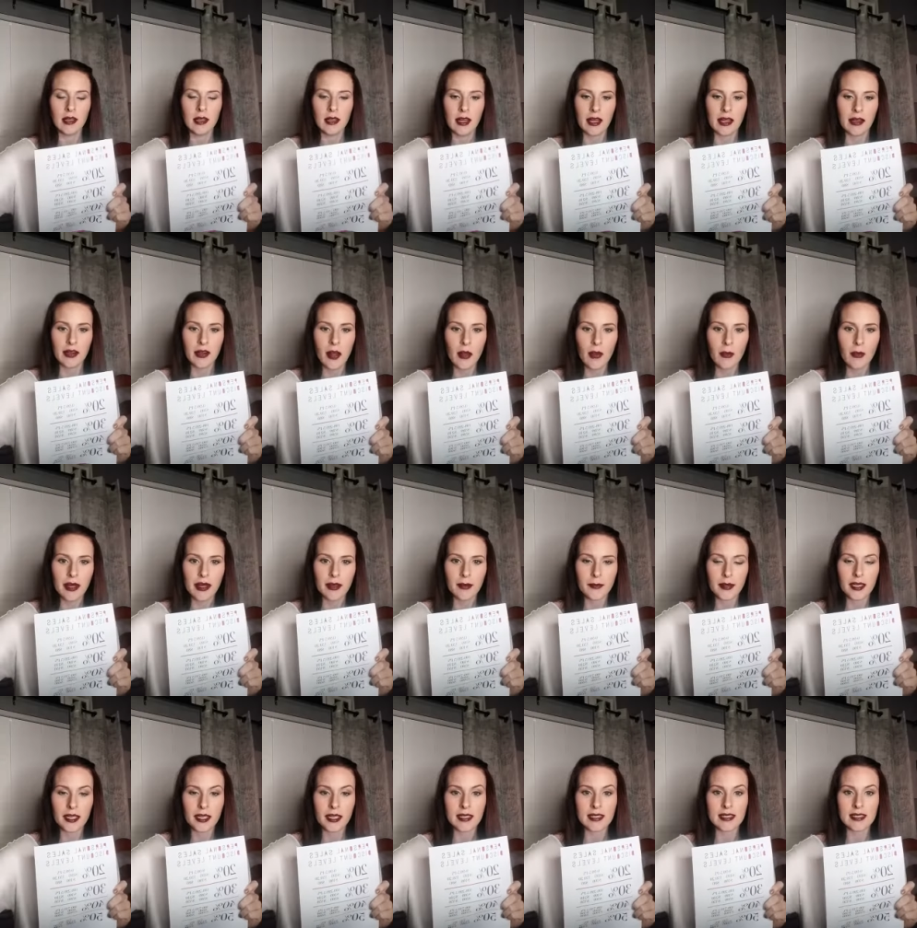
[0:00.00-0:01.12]
I know it
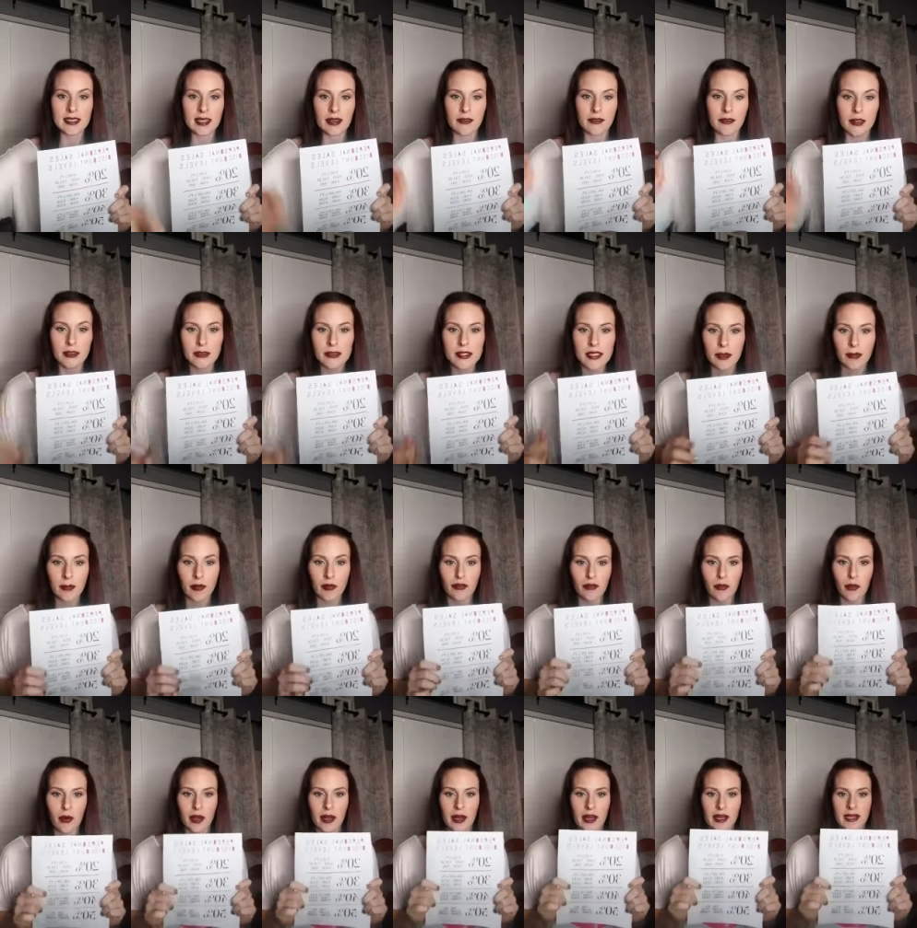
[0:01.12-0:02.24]
because I've used it
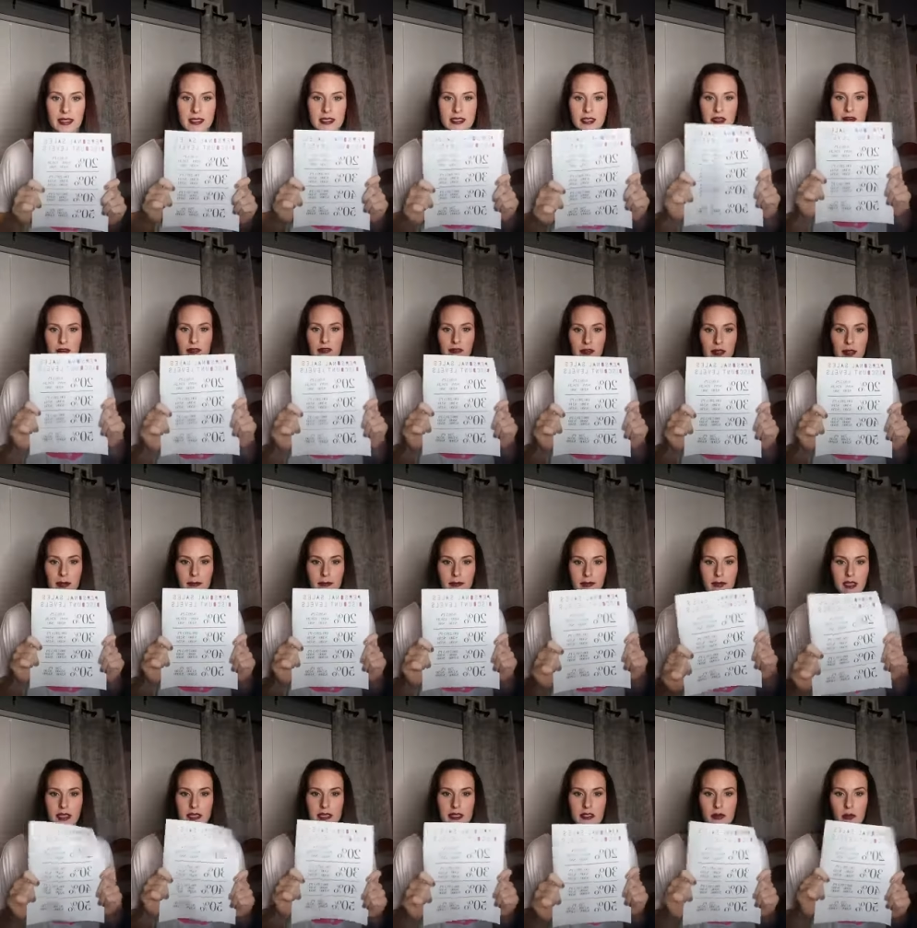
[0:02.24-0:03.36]
before, and it's going to flip
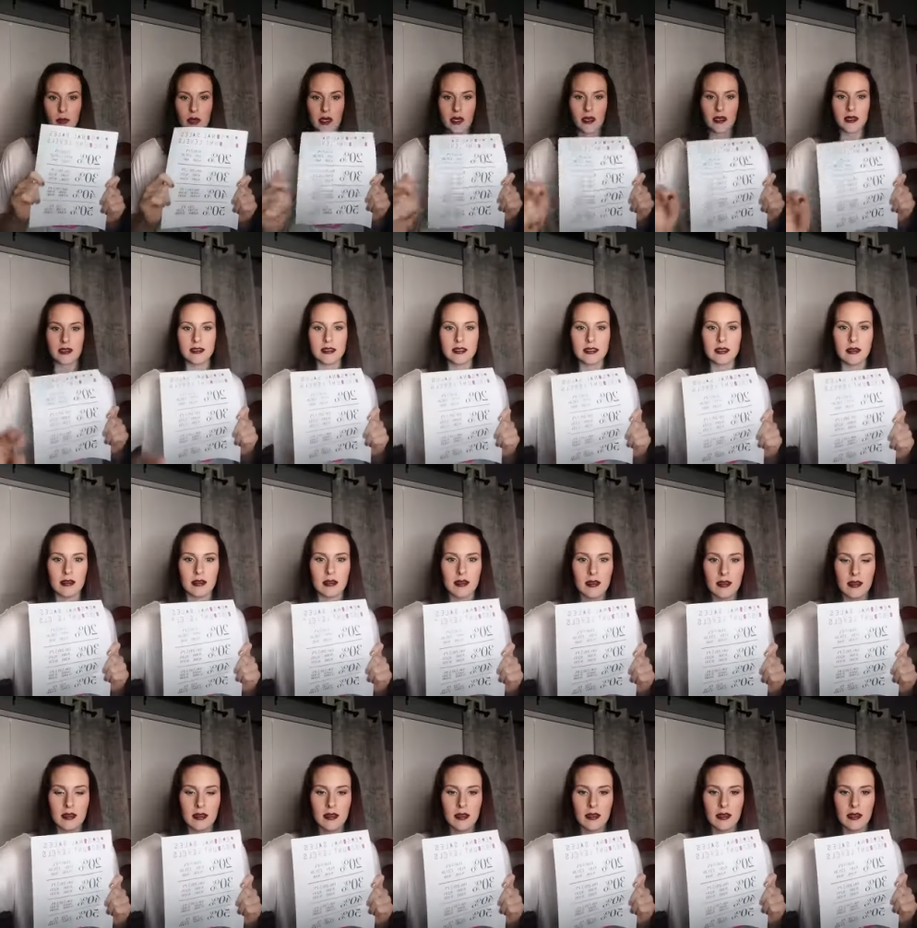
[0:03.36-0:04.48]
these words
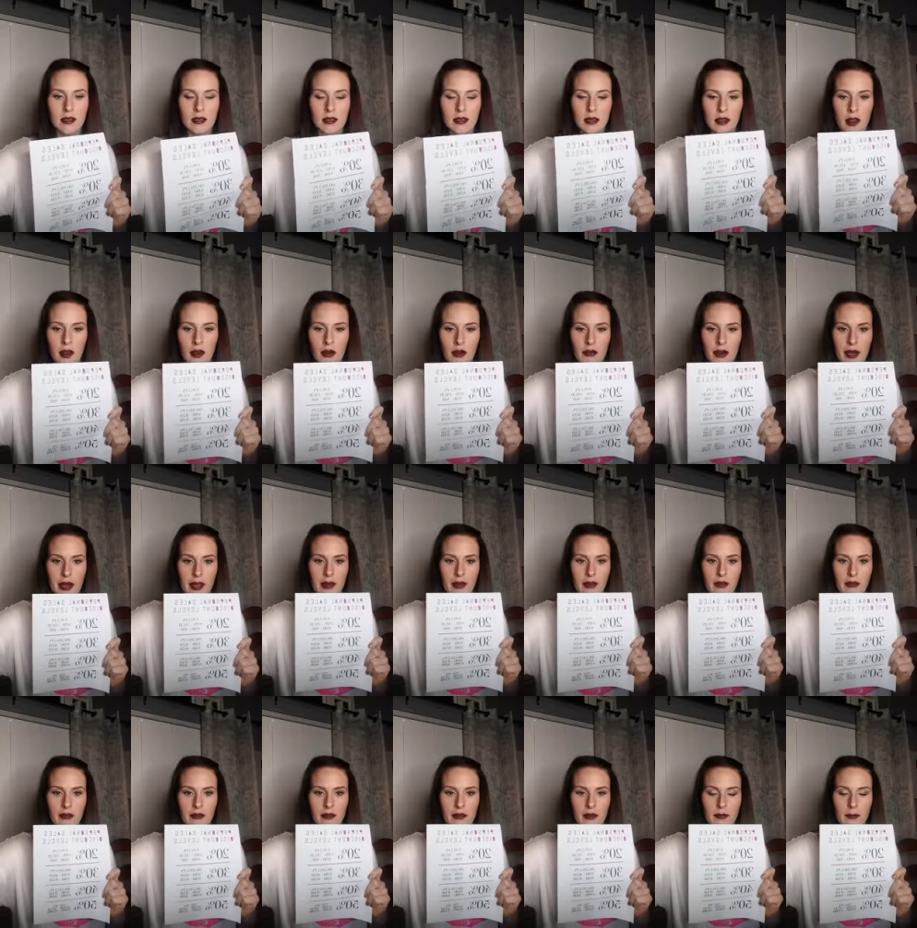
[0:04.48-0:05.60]
around.